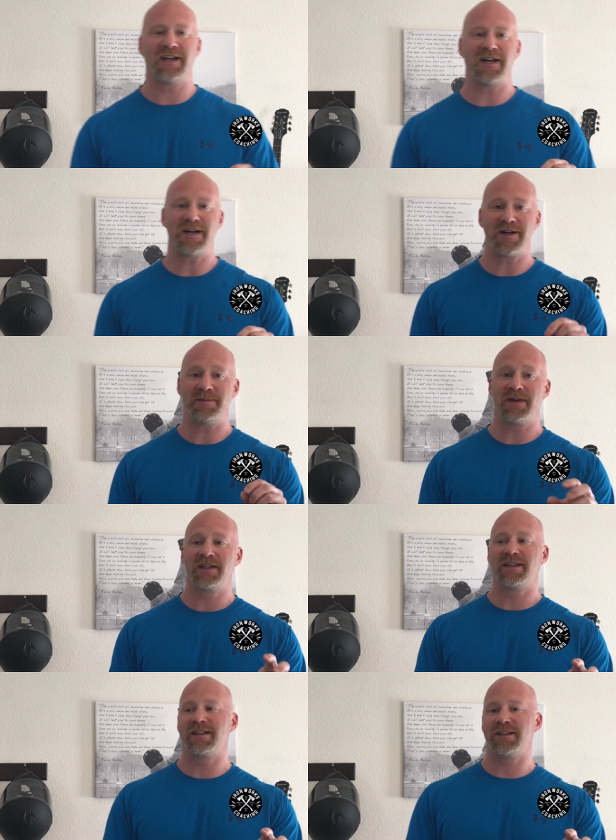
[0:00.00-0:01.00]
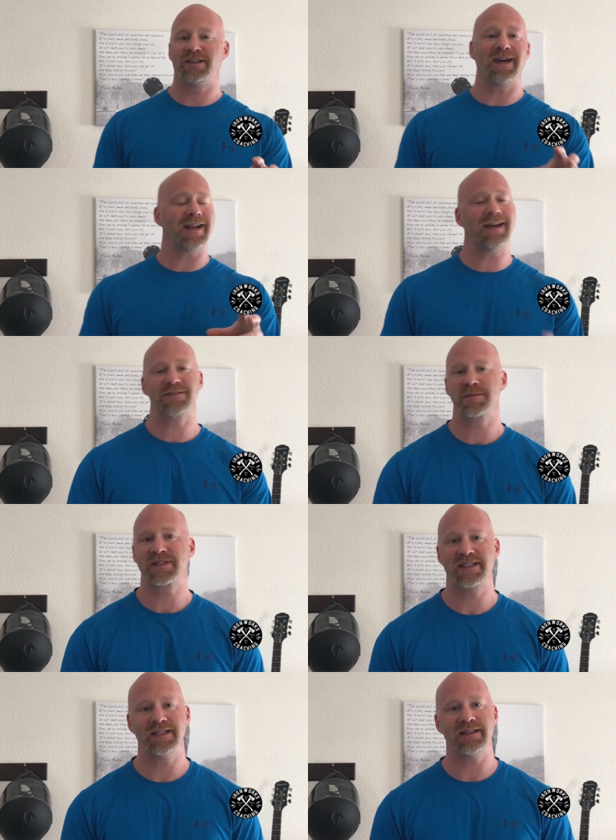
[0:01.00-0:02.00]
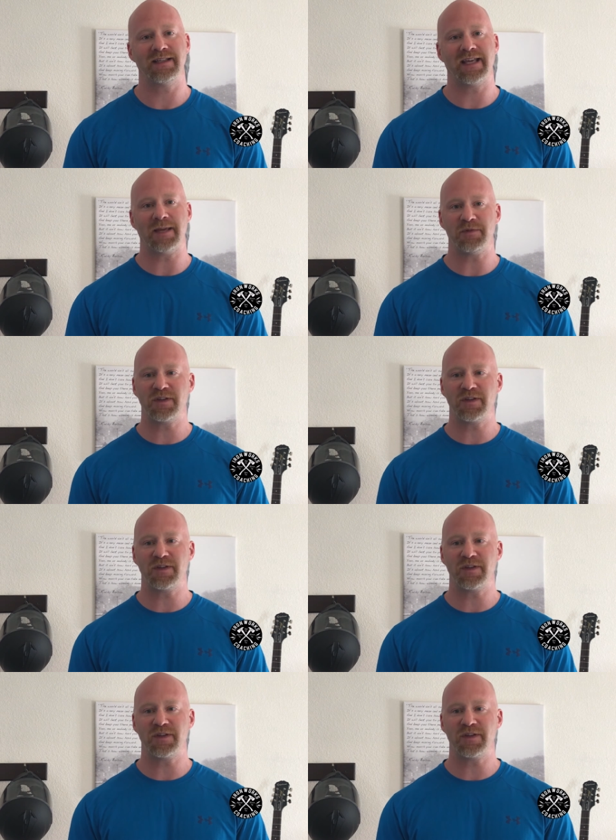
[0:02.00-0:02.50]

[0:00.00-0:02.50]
you gotta have some skin in the game.